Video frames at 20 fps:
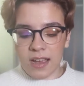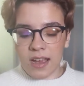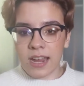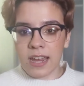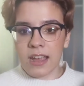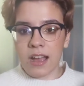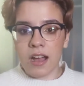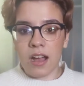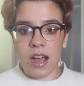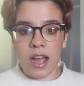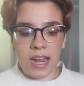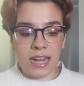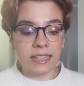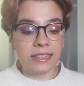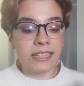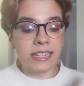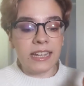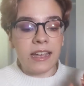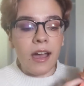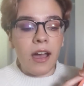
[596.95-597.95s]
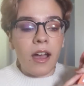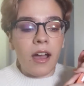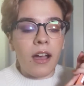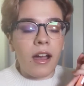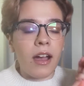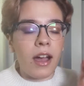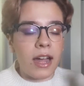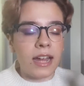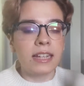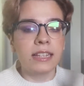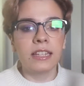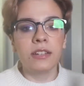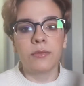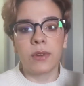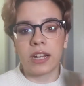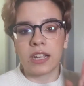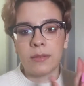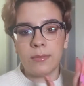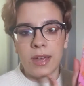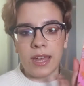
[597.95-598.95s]
I highly, highly
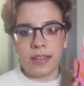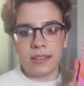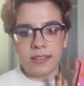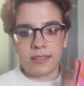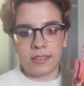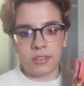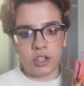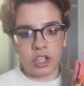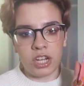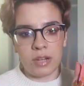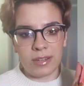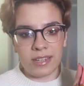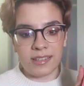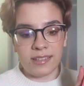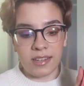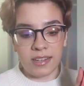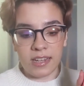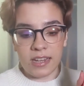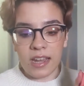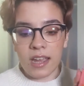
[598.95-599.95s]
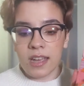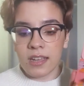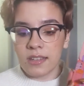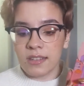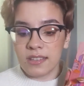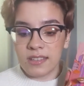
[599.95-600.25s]
recommend Sashimi City.